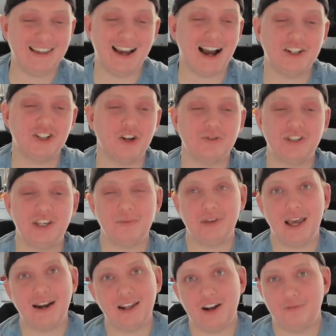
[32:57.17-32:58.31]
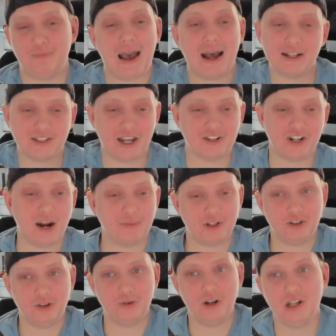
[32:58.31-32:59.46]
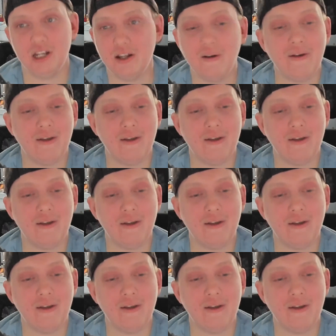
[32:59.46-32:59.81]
I just don't see him getting enough pass-catching opportunity